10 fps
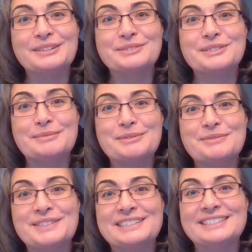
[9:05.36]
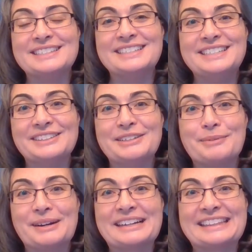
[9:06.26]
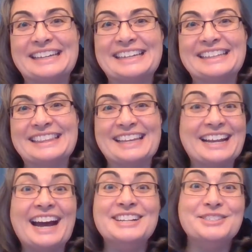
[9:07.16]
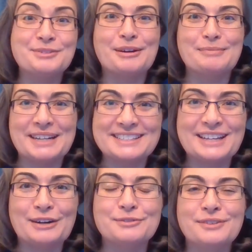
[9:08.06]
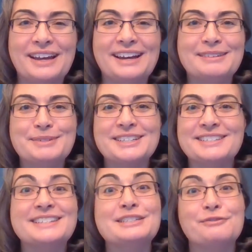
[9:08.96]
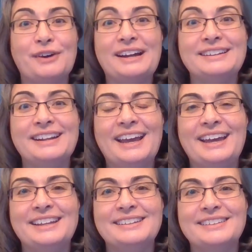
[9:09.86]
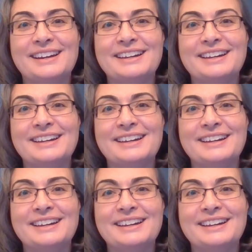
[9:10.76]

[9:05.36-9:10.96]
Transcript: some of the healing work that I do on myself, because it is fun, and